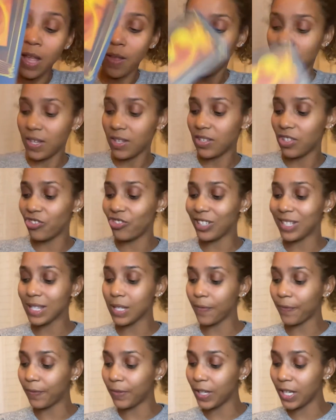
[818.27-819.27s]
This is just a
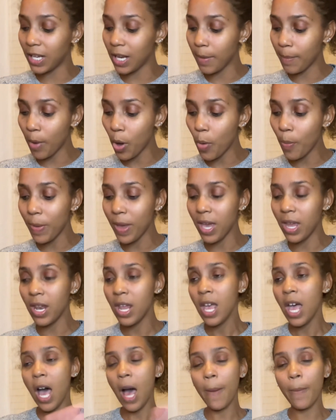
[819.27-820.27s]
fleeting moment.
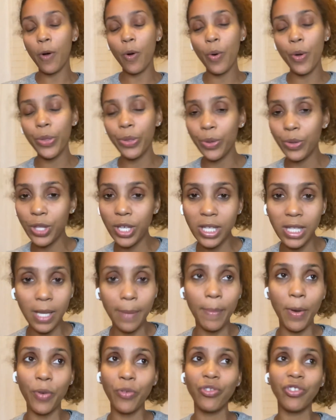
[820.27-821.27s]
I'm going through these
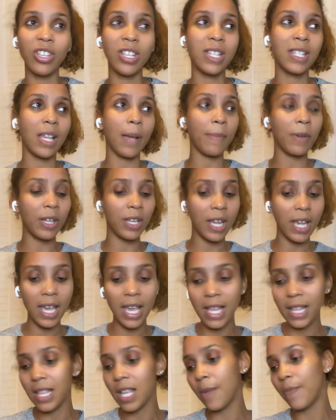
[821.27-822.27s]
emotions. I'm going to
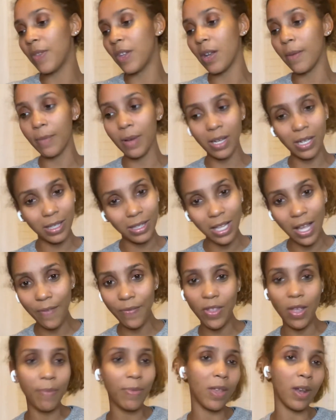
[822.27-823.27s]
hate them, then I'm going to love
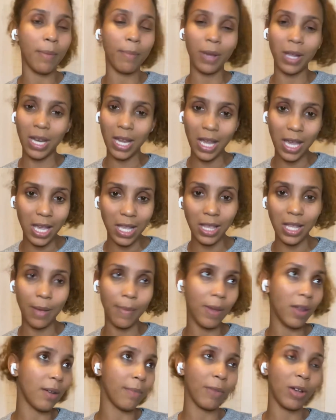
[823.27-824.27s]
them, then I'm going to hate them,
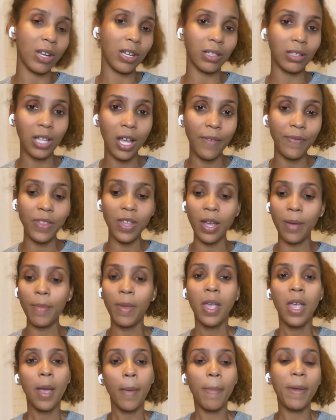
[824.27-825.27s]
and I'm going to love them.
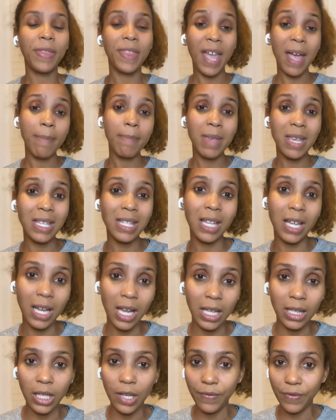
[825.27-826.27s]
But that means that I
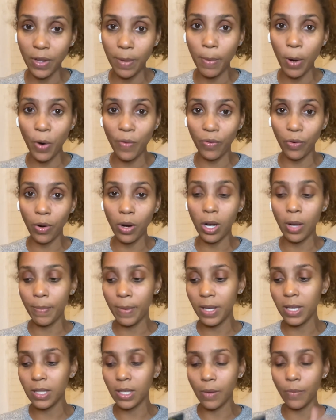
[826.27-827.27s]
love them overall
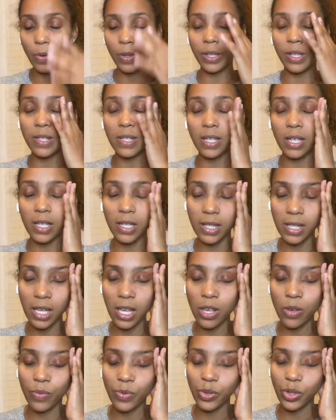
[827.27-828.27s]
because I'm willing to
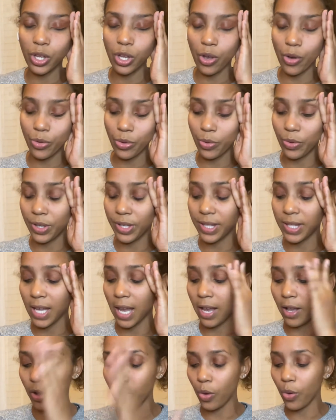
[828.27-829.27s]
continuously go through this
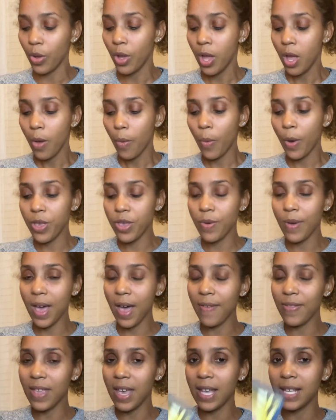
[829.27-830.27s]
cycle. Well, you
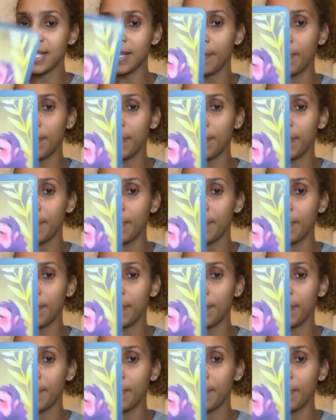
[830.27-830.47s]
have the Ace of